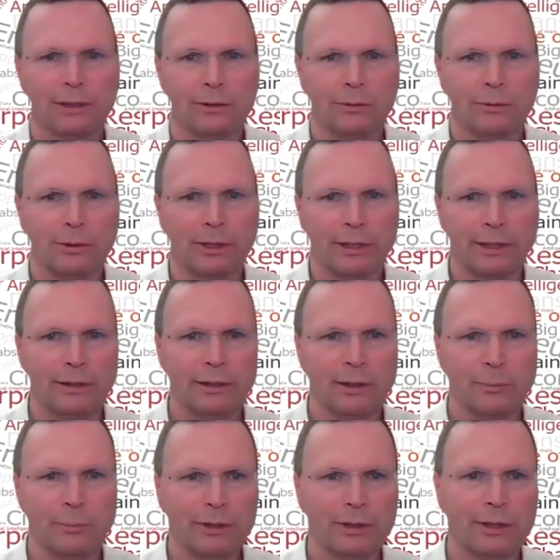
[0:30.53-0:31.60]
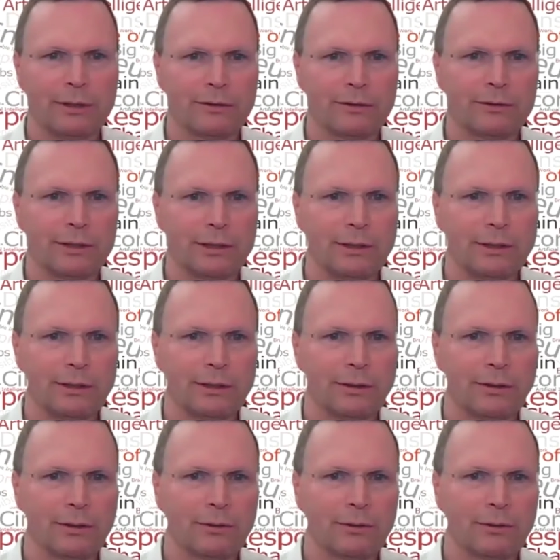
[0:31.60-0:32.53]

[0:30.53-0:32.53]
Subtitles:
to create a better understanding